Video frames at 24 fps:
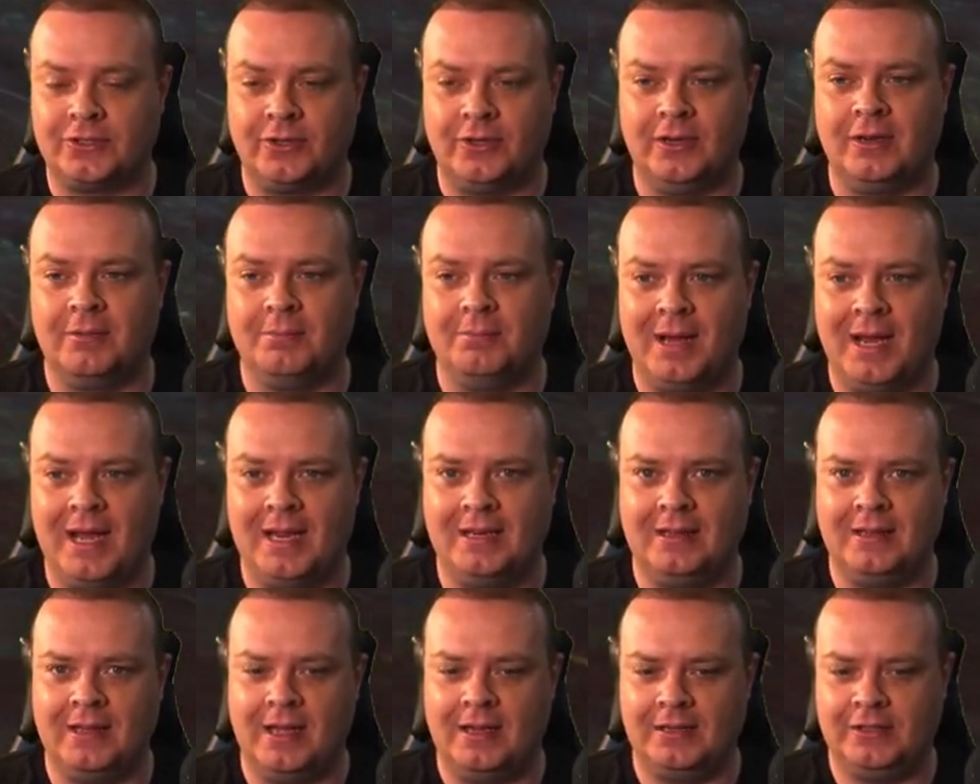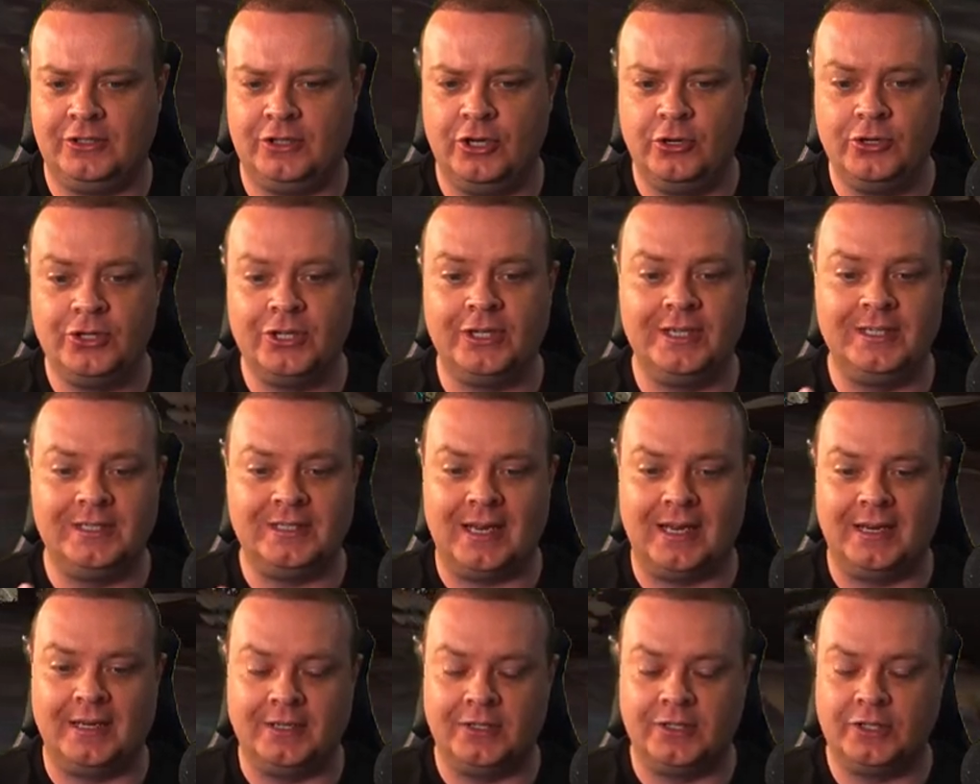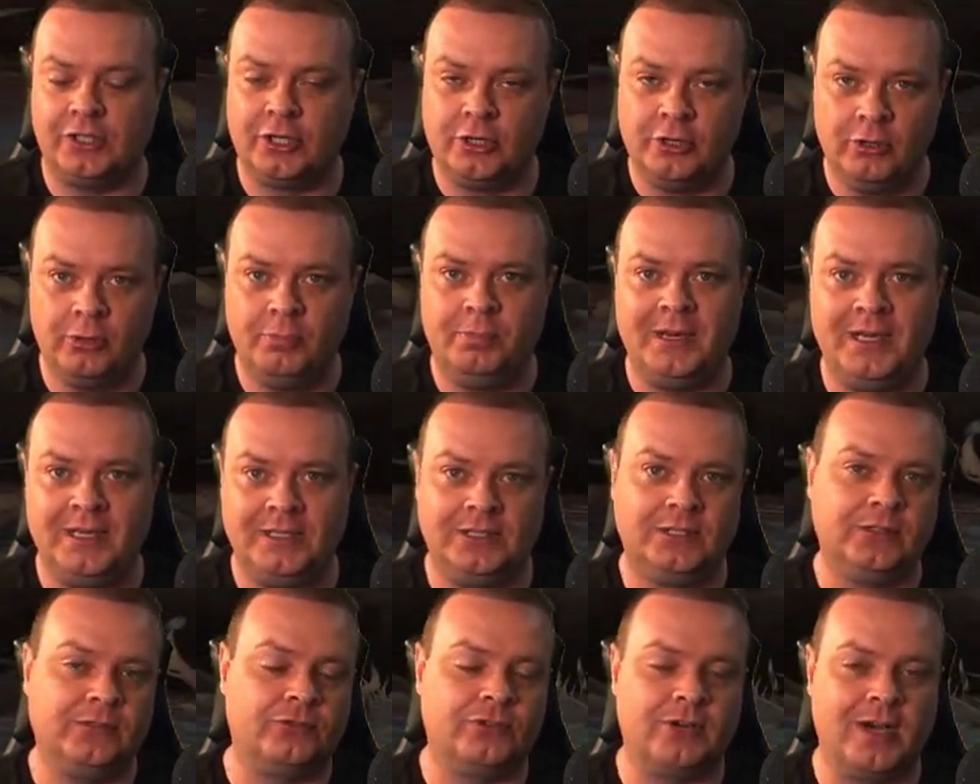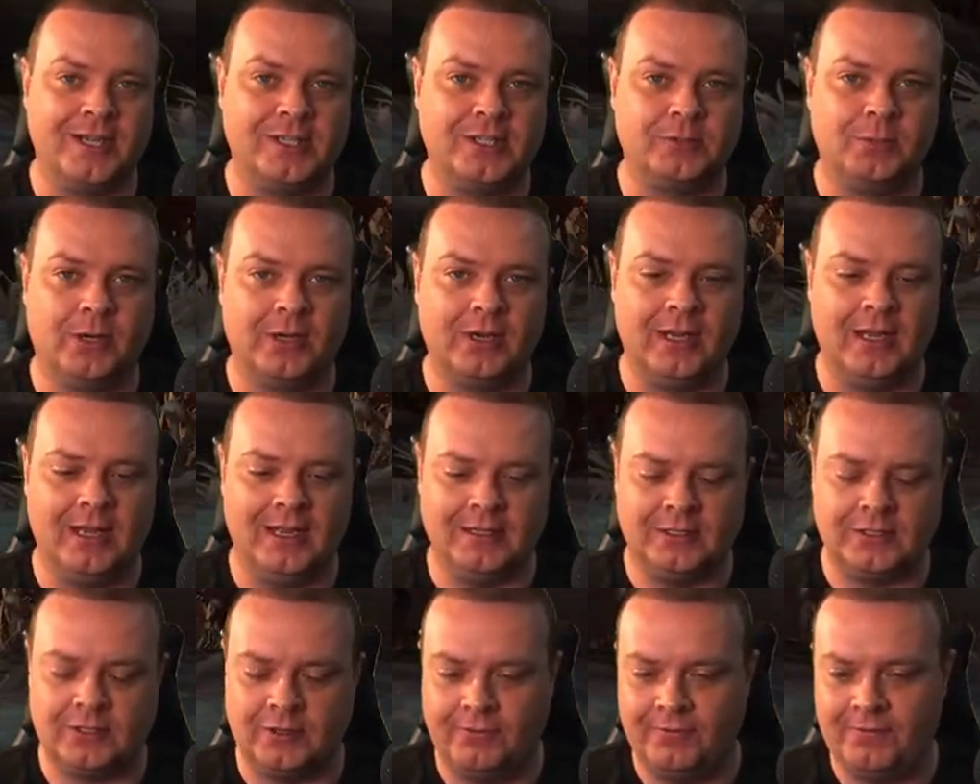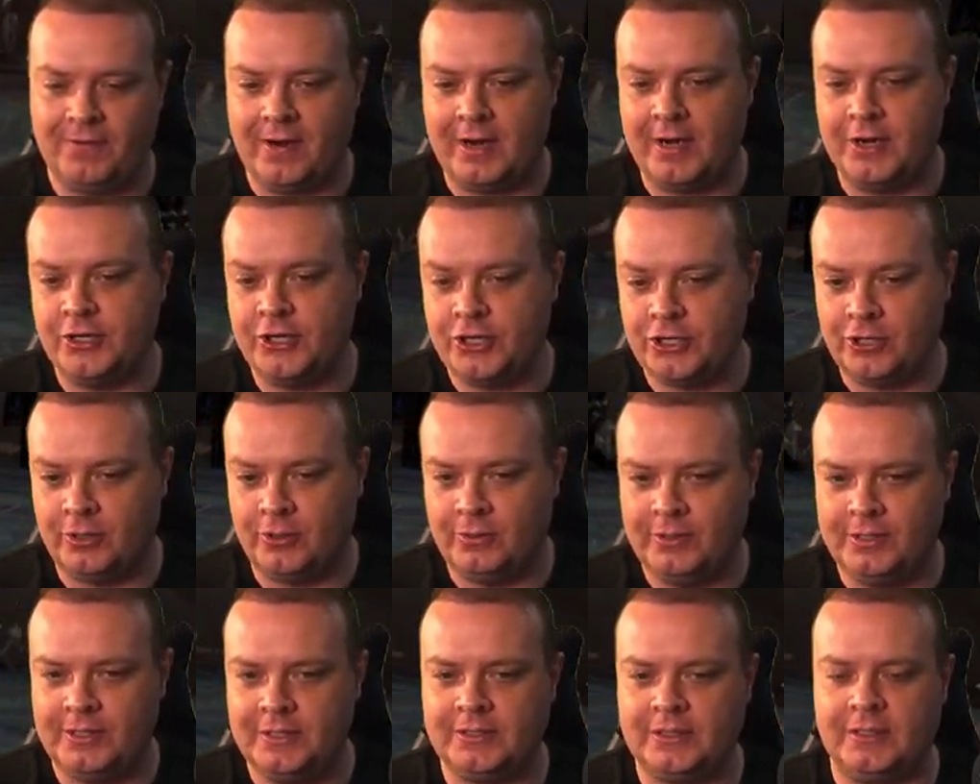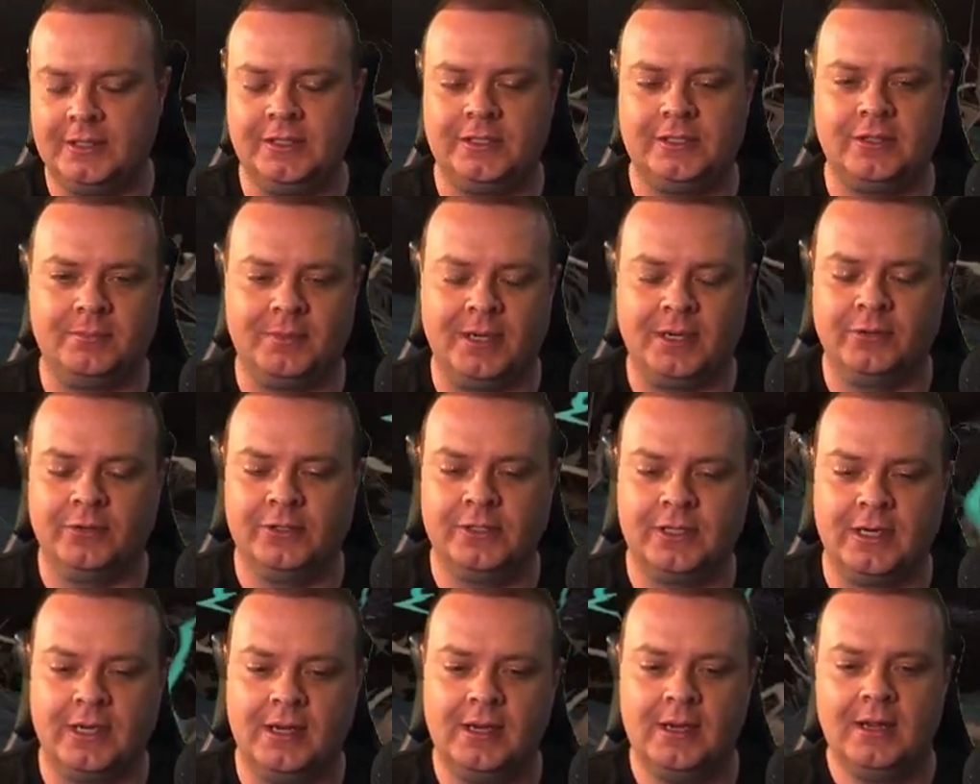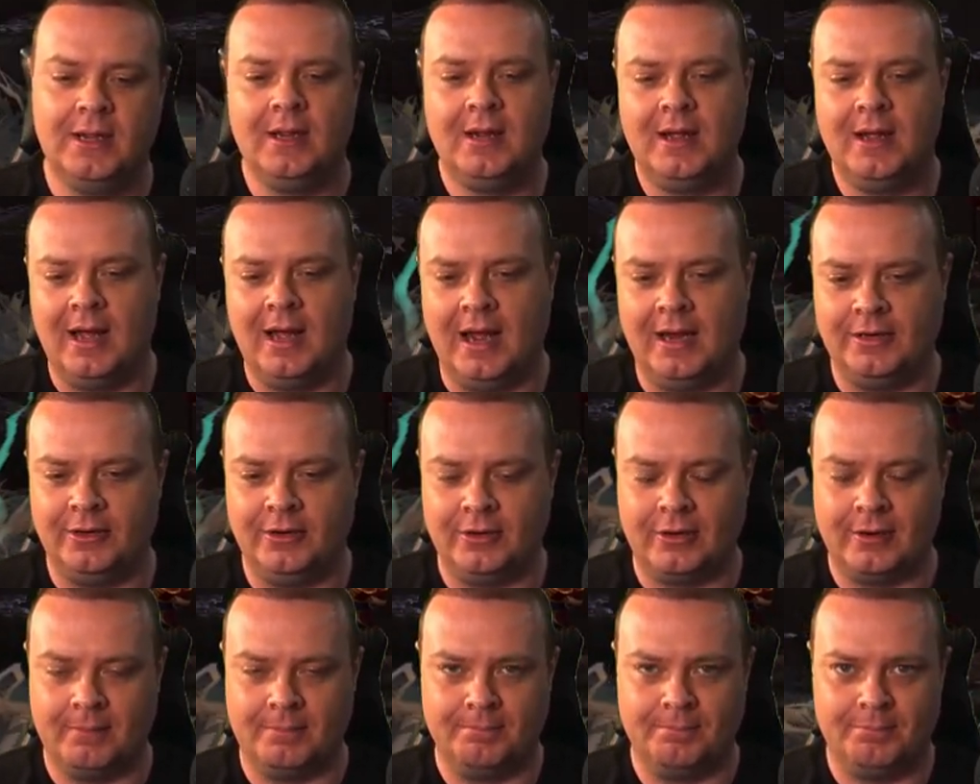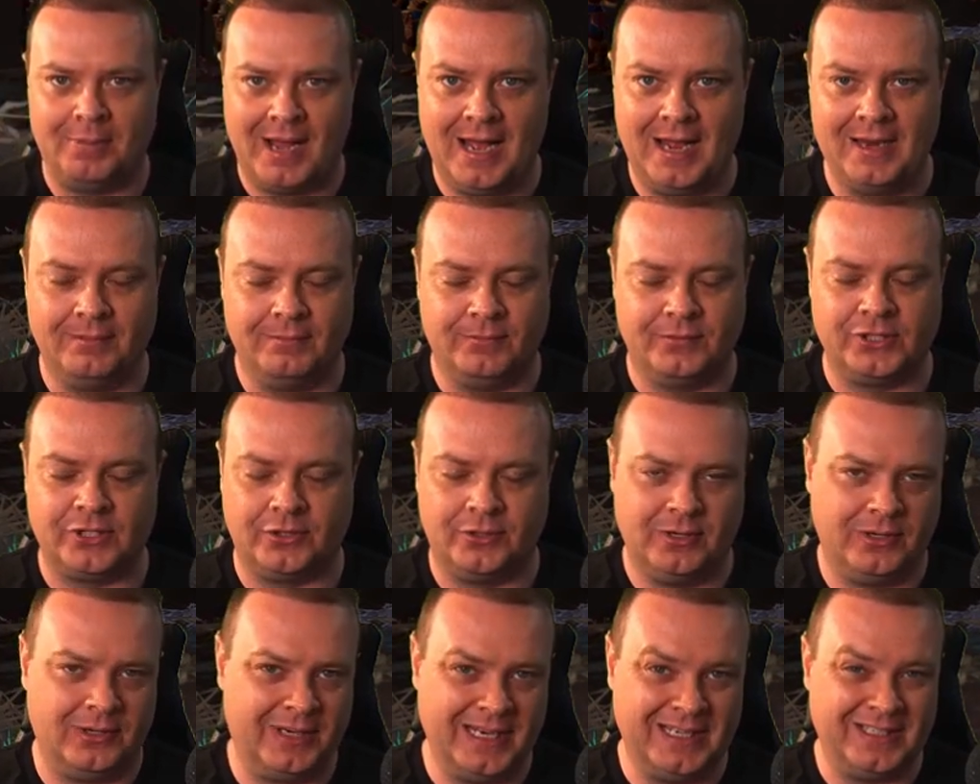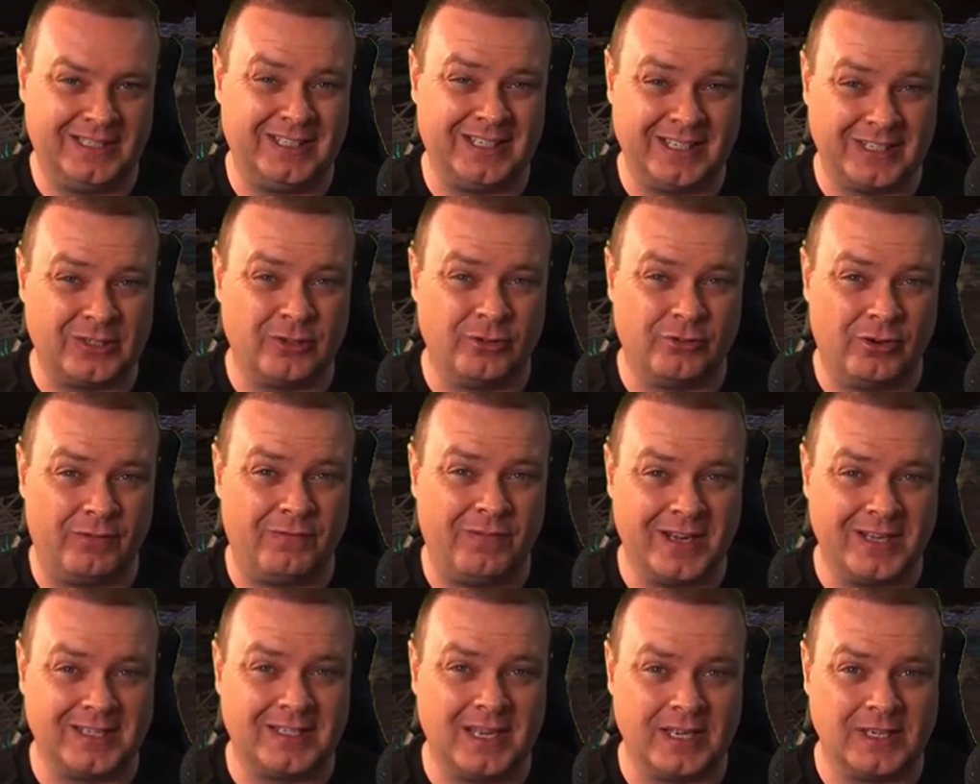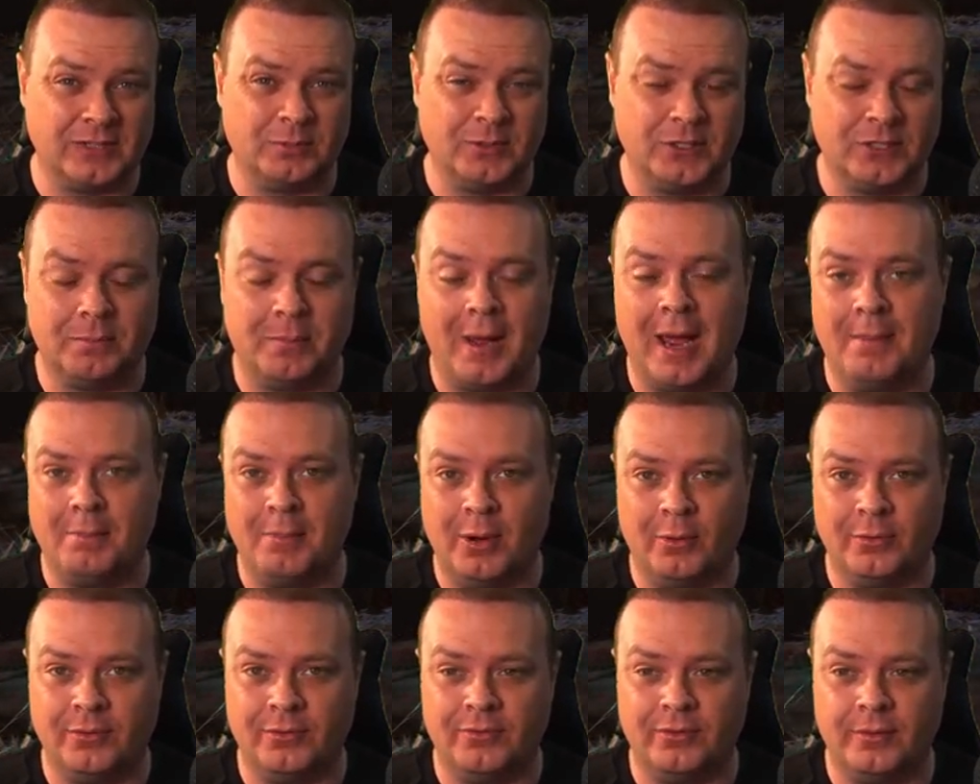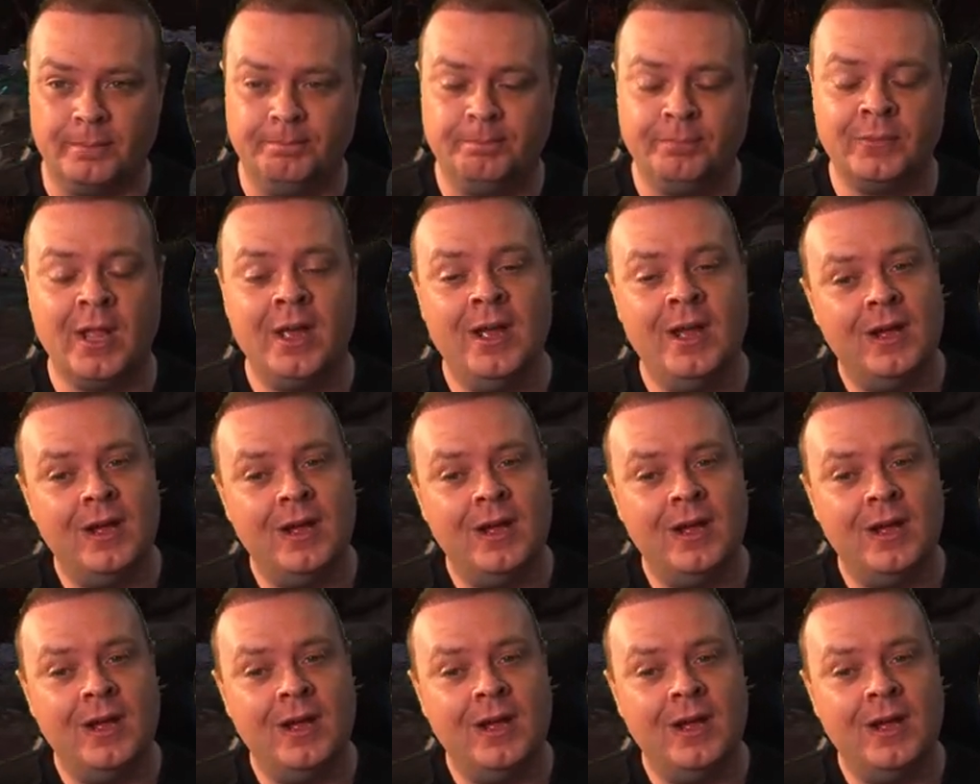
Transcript: So you can buy, they're usually selling two pieces of transmog gear. So far it's shoulders, at least on my hunter, and you can buy them so you'd need 600 phantasma to buy both of them.